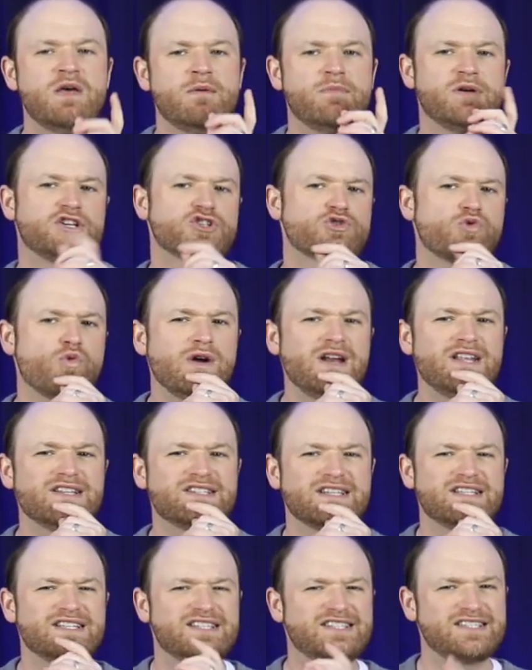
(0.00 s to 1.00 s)
because what
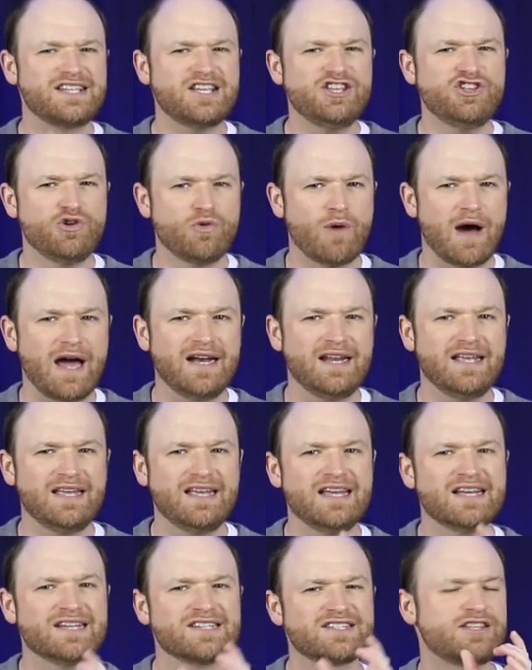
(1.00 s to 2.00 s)
it's
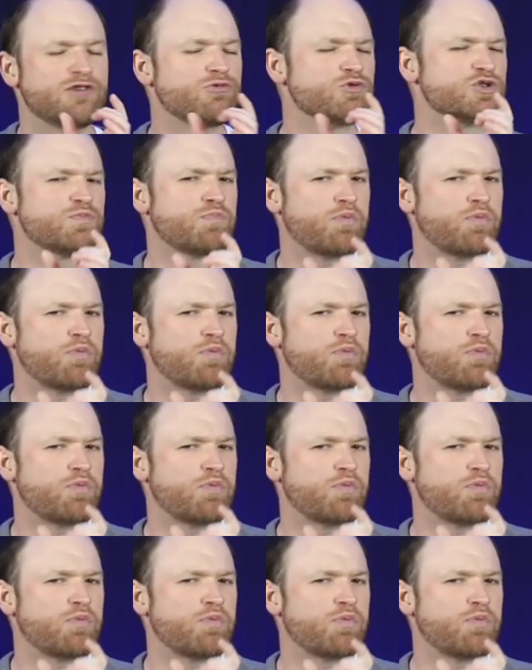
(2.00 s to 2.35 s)
insinuating is there was